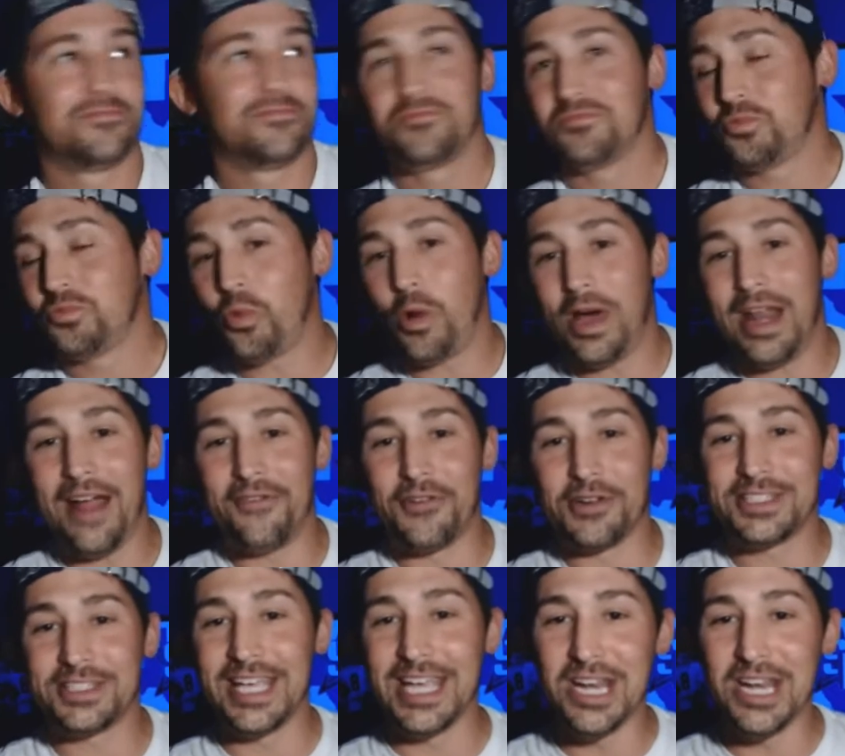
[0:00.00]

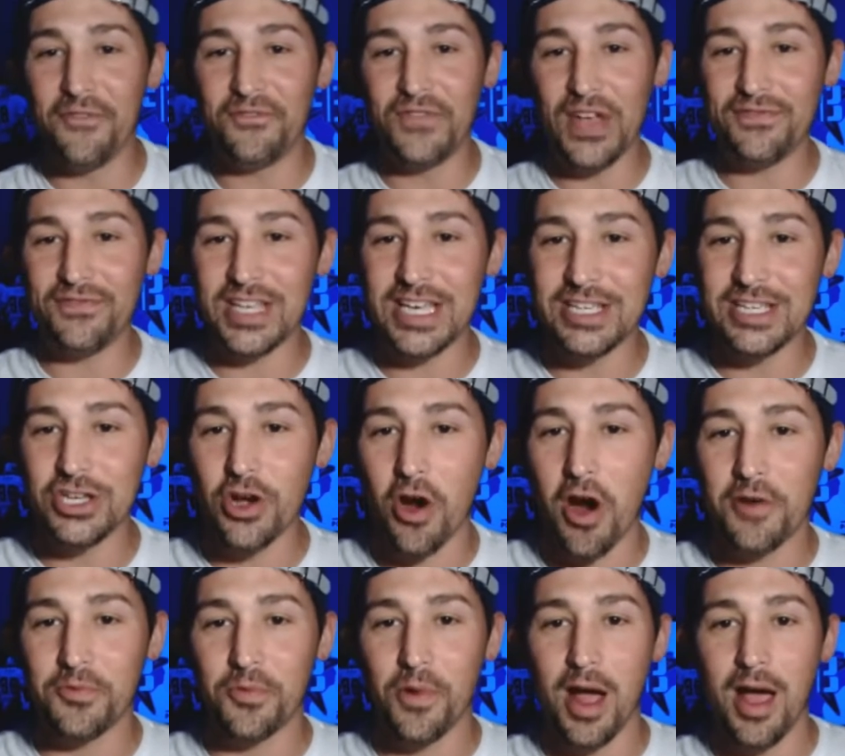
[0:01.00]
10 to 15
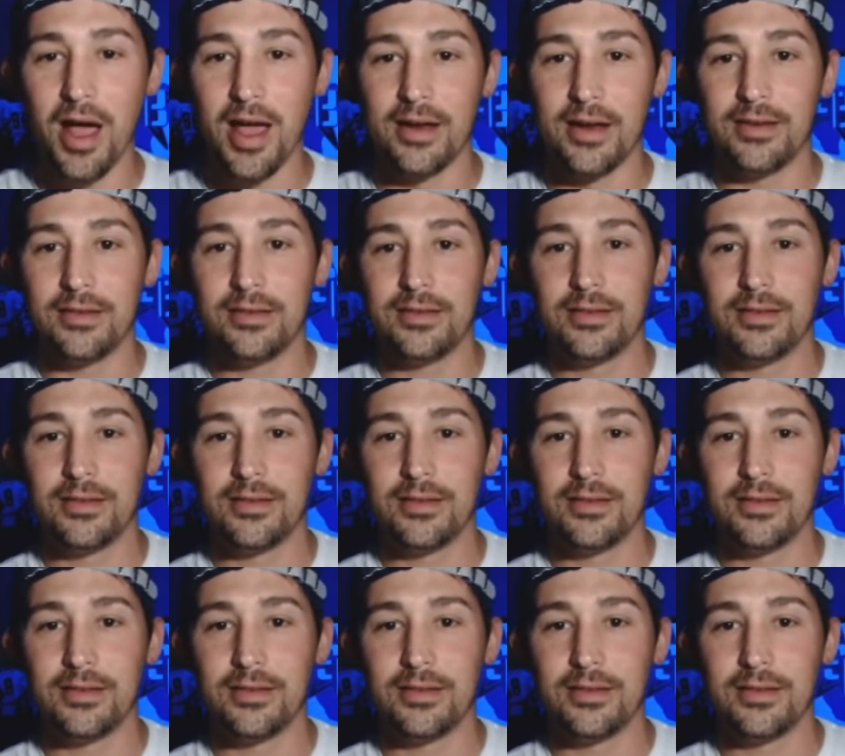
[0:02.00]
yard run.